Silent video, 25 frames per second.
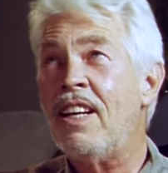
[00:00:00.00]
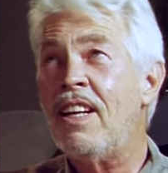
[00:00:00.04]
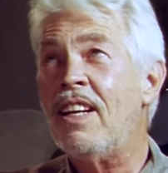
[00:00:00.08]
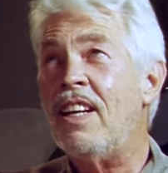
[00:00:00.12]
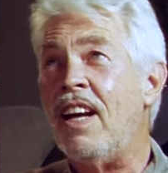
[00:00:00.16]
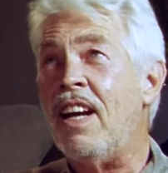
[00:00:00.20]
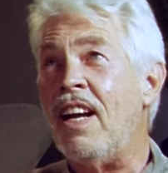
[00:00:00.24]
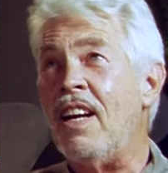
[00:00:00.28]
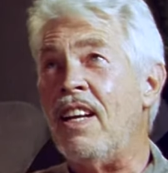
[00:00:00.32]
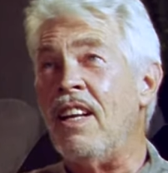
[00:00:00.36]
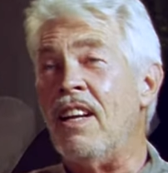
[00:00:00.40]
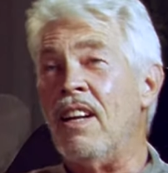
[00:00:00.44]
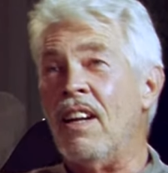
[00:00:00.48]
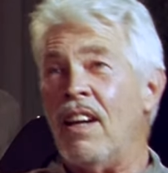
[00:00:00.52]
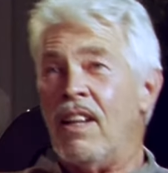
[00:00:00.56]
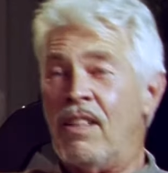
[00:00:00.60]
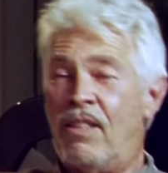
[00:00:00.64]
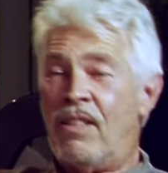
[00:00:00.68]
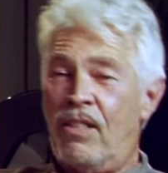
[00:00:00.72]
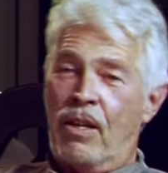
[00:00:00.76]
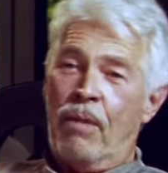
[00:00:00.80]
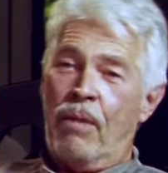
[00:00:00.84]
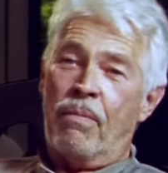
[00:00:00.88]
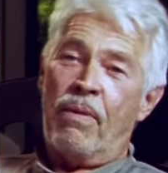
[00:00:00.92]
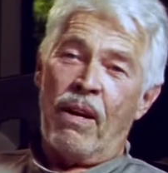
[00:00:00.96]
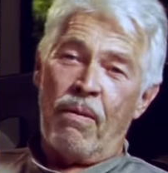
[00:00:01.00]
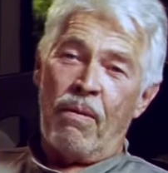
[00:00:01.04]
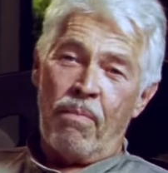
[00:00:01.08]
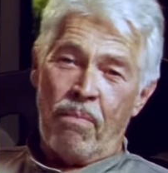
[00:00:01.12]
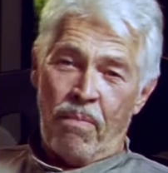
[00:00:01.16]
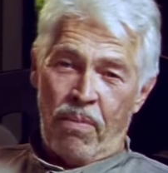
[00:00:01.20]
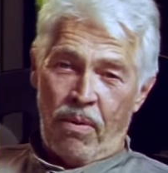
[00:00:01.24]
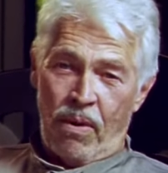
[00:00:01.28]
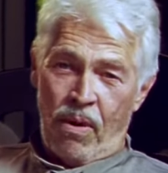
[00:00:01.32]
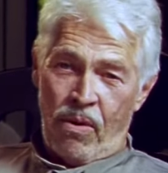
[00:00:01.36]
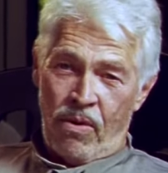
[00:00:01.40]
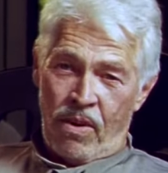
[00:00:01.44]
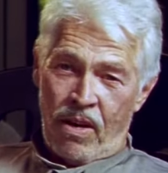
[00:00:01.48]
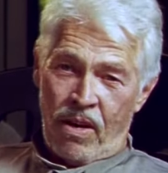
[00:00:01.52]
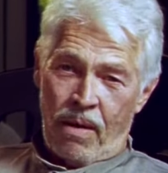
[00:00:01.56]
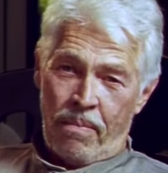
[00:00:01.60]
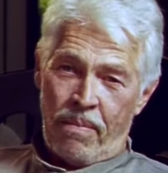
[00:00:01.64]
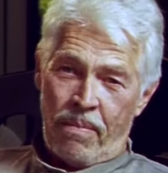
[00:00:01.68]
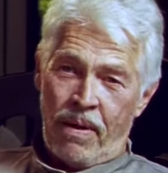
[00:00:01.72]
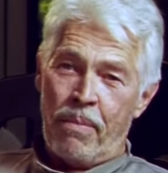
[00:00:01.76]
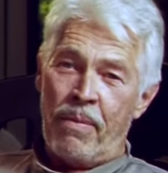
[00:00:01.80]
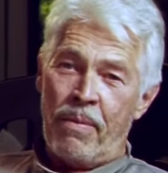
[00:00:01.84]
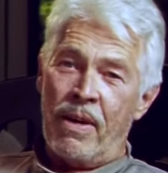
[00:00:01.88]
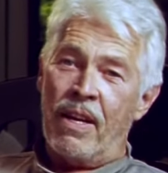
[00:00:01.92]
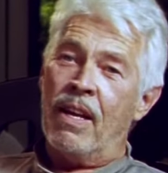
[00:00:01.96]
Katy and I just about broke
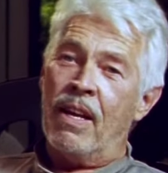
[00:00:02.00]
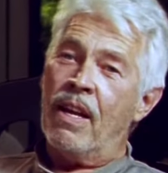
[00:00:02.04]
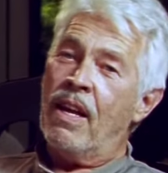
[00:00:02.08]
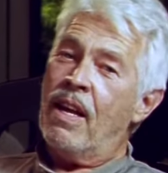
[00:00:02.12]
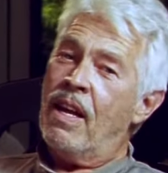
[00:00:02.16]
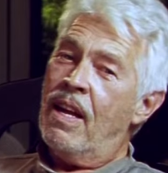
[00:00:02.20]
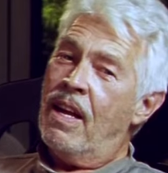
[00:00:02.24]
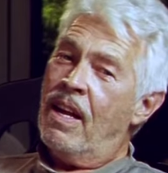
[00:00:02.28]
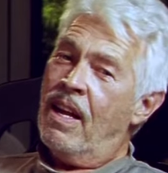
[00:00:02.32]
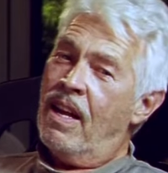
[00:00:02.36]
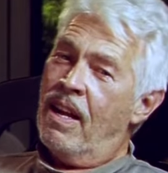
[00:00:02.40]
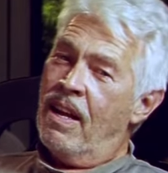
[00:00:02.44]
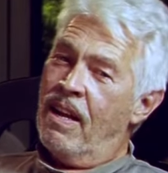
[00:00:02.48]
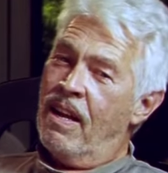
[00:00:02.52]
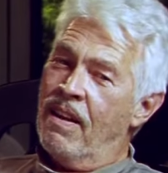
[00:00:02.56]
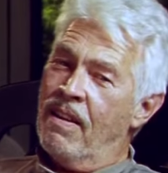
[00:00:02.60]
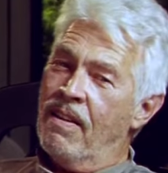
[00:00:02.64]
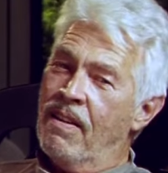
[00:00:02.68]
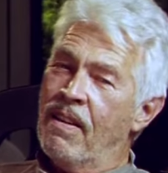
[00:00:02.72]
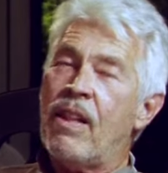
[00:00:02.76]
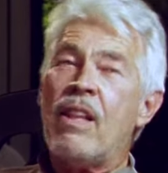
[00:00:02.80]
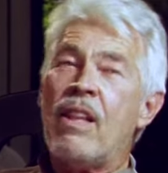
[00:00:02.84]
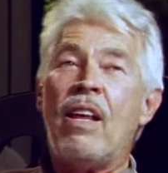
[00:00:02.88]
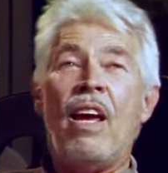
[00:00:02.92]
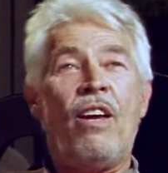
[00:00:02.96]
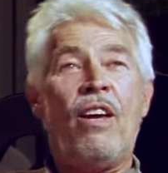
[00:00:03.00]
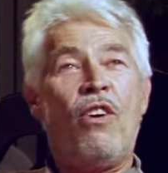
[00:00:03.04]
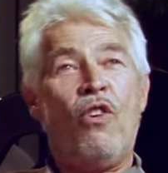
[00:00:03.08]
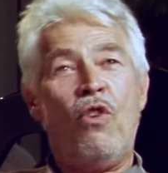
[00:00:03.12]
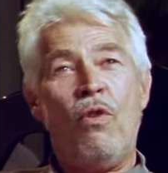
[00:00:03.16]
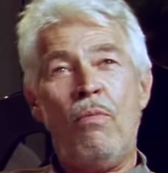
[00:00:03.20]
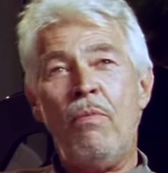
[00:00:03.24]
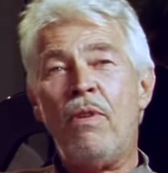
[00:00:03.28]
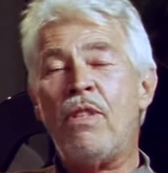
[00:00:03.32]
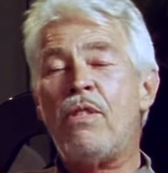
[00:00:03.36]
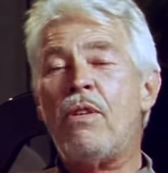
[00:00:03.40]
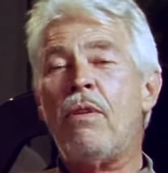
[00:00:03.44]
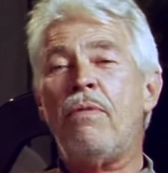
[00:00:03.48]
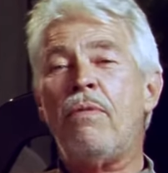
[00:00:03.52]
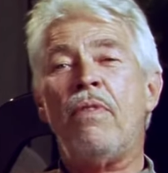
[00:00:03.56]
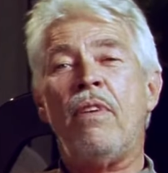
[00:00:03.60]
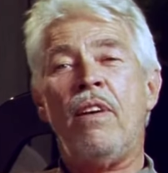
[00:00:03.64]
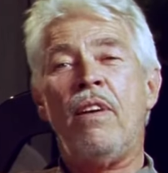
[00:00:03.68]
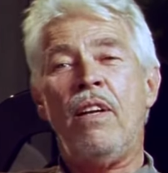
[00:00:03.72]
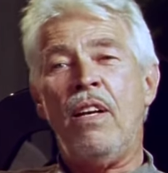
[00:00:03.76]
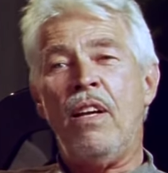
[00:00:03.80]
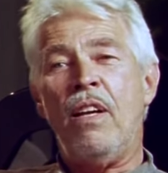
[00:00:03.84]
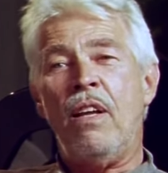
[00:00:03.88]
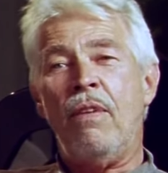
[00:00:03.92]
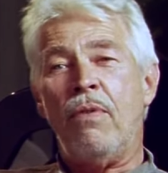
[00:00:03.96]
up. I mean, thank you, Mr.
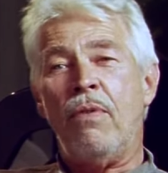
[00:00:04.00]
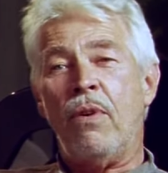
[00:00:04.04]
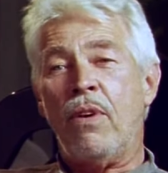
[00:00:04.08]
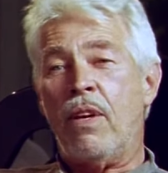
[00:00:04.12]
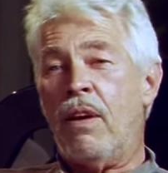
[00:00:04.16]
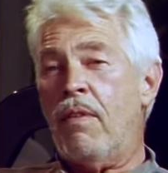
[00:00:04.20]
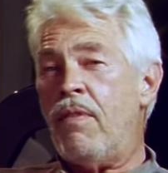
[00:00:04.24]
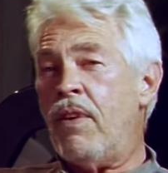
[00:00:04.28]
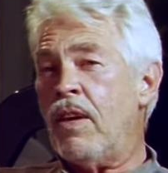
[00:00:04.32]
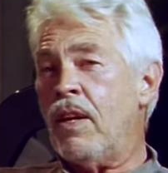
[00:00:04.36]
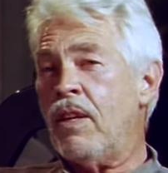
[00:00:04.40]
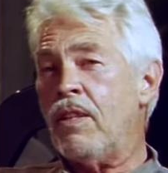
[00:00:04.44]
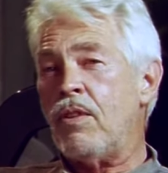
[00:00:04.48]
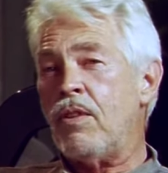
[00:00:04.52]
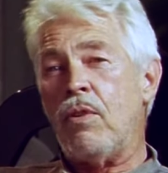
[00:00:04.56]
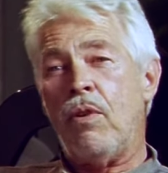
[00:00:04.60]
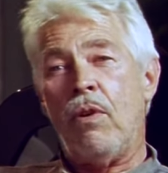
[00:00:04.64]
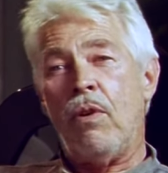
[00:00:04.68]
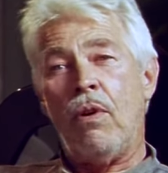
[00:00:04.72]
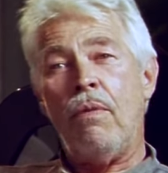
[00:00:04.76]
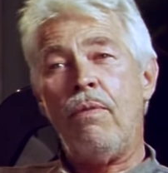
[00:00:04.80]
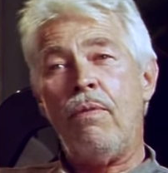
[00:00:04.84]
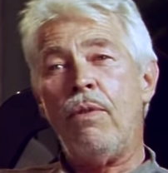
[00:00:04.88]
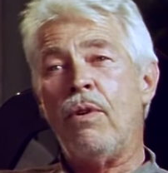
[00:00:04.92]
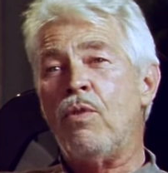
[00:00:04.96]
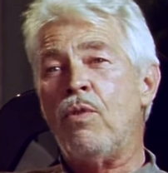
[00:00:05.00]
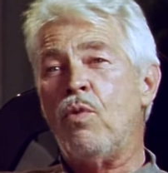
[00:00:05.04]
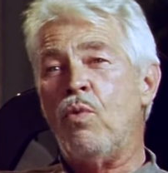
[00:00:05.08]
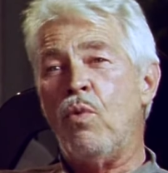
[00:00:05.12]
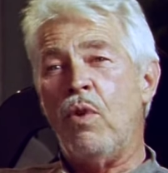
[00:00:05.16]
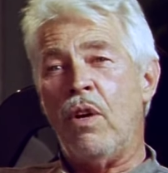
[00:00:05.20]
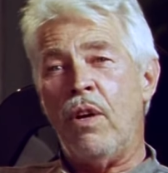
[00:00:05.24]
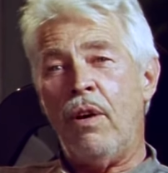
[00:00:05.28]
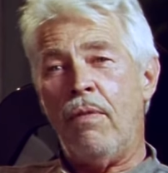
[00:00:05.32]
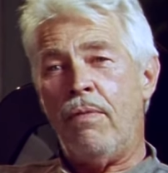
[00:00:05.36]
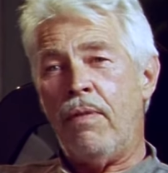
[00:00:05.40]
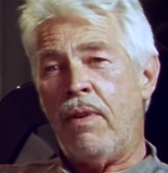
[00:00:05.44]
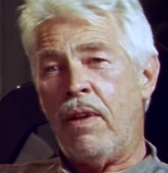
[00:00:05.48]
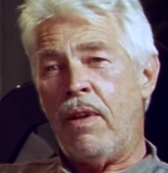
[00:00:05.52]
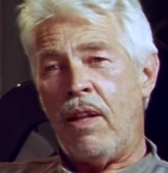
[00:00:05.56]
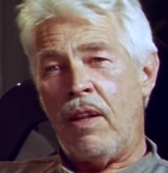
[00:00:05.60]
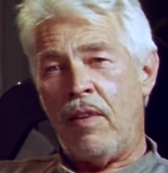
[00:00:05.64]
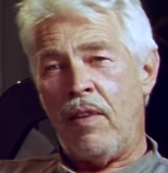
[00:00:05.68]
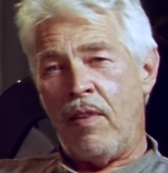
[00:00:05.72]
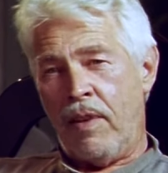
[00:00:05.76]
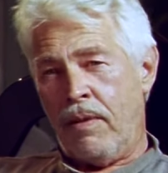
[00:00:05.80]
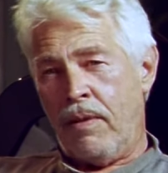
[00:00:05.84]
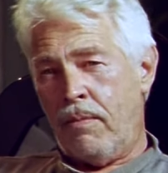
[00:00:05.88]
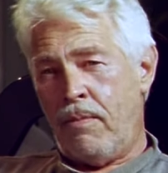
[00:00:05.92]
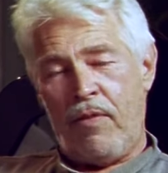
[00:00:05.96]
Fellini, for giving us all of those wonderful
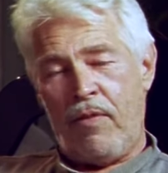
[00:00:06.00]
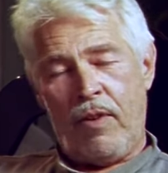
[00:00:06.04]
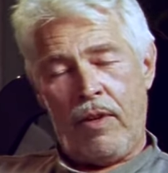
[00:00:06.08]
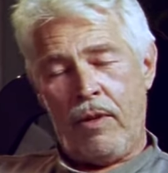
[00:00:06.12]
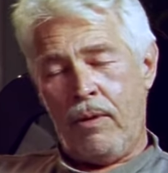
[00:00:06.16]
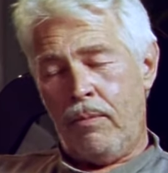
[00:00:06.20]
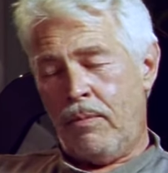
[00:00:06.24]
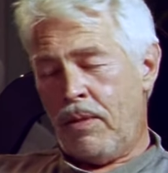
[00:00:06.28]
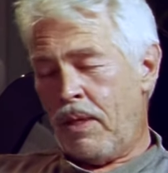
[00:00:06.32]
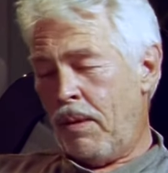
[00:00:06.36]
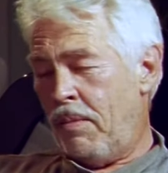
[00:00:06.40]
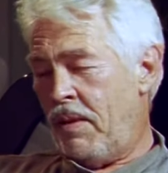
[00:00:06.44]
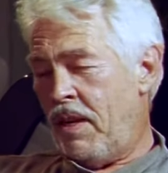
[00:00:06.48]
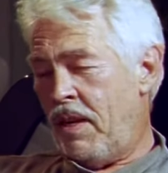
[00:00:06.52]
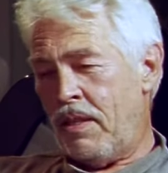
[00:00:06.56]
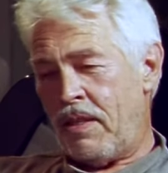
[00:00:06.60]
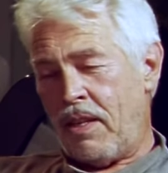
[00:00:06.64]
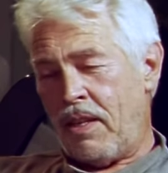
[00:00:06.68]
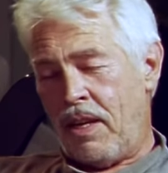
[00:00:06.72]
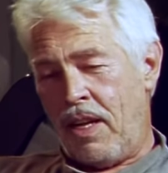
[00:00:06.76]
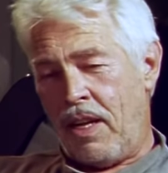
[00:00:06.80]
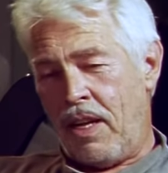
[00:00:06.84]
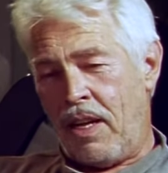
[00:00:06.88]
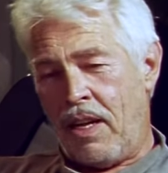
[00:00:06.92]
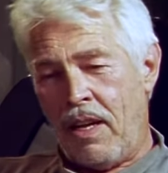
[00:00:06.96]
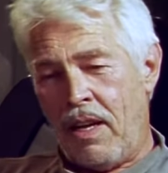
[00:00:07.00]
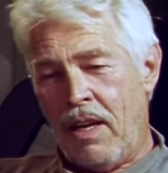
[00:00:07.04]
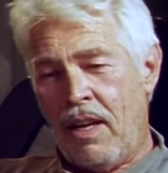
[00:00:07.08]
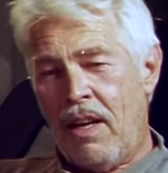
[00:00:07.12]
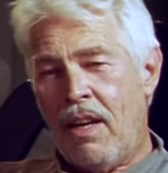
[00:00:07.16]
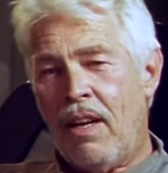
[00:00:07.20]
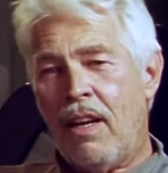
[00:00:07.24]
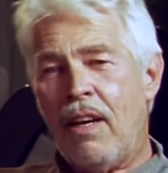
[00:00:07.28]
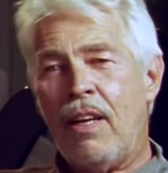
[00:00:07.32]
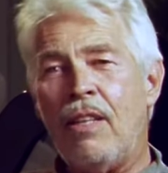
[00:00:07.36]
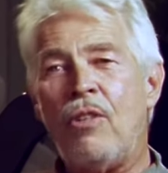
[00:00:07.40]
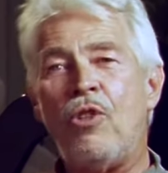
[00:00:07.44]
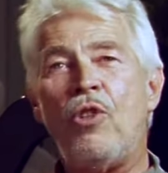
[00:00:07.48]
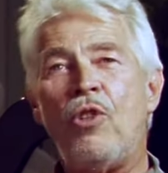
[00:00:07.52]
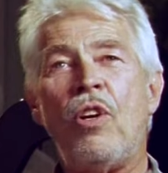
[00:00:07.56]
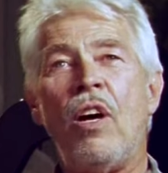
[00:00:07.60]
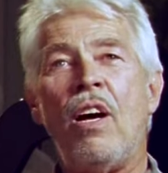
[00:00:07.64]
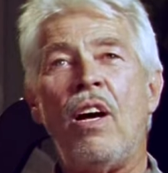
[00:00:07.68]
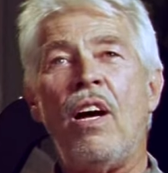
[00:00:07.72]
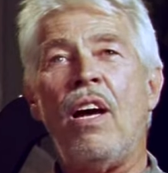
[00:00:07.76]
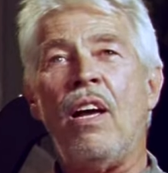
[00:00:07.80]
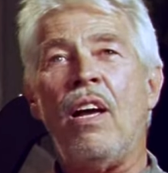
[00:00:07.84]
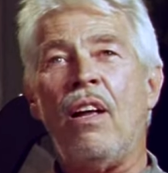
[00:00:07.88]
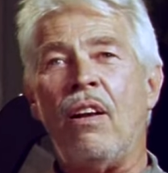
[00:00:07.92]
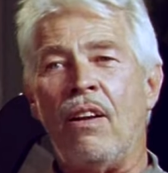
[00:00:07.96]
films. I mean, it's like a
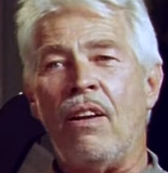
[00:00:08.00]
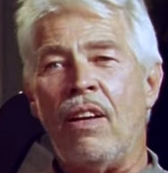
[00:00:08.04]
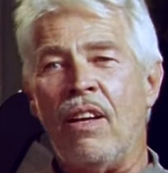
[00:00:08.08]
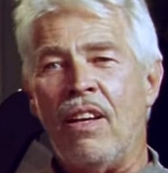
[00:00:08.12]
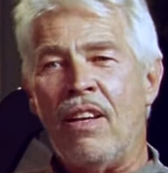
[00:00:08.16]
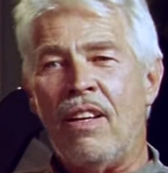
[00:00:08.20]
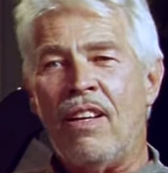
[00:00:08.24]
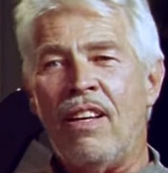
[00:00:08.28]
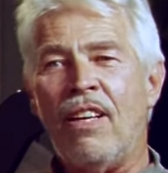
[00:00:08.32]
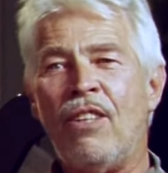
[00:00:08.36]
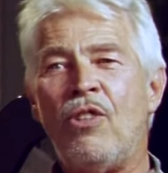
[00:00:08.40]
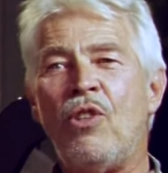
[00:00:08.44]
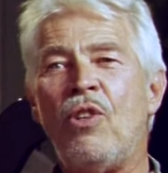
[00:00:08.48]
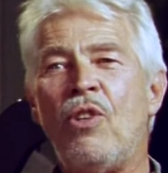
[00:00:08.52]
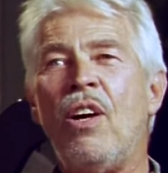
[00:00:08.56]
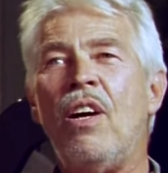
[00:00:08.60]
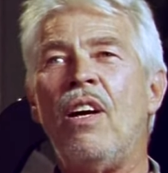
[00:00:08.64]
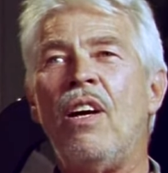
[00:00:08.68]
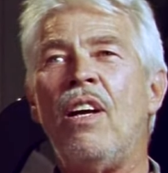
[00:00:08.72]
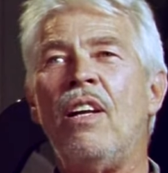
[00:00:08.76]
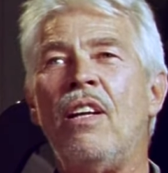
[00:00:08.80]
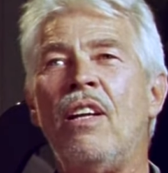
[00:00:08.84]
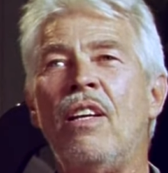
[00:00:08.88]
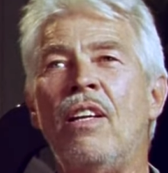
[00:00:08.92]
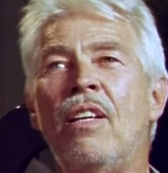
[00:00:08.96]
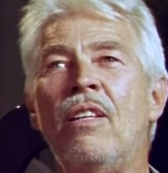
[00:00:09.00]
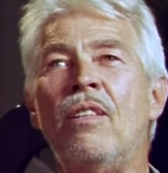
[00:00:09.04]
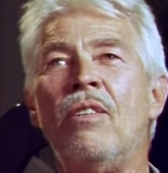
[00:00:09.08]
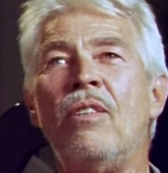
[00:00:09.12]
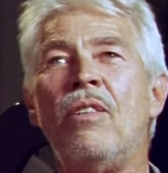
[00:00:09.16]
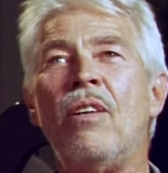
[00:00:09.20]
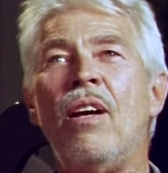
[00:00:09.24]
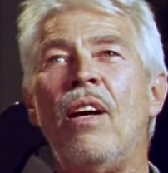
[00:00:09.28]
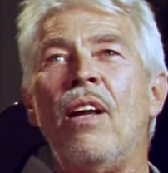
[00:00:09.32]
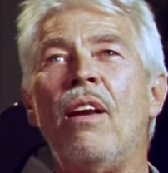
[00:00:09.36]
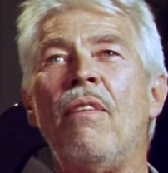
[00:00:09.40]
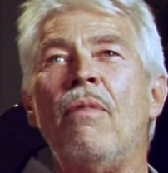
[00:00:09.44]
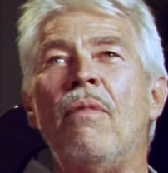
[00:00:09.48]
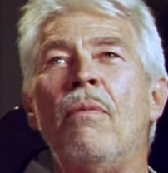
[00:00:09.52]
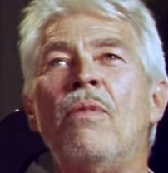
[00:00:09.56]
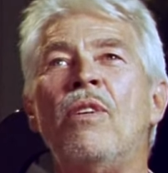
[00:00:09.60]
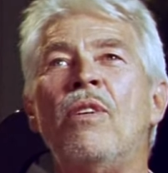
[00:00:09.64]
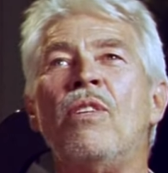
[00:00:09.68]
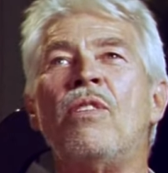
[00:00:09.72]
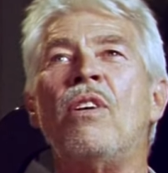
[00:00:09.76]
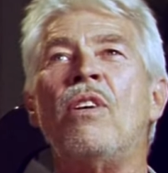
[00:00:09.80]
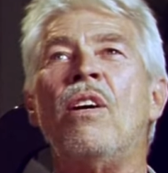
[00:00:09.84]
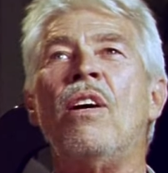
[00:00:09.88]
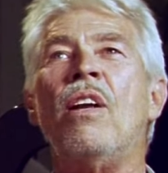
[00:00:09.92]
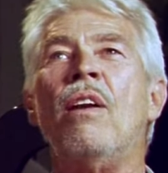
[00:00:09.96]
child inside of him
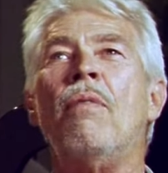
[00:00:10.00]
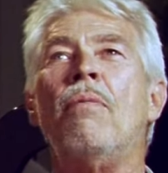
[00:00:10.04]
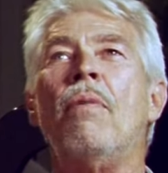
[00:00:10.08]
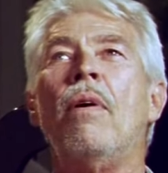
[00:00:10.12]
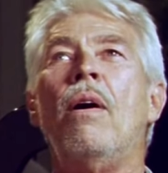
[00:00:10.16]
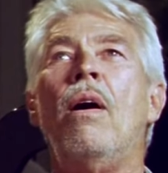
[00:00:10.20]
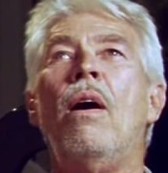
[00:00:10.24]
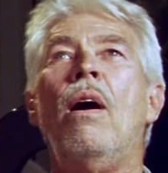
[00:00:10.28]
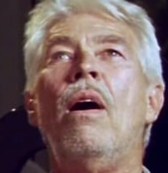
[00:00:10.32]
just kind of,